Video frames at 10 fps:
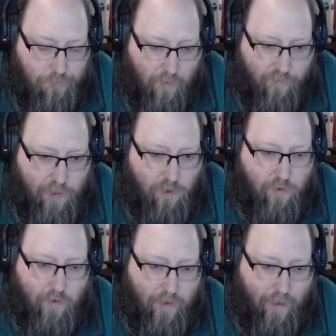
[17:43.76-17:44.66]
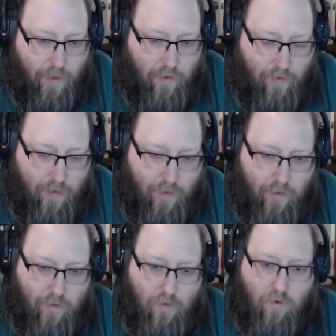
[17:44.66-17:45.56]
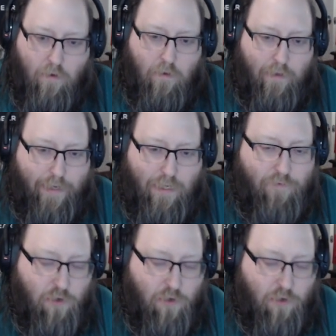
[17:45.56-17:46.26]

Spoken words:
feature in the latest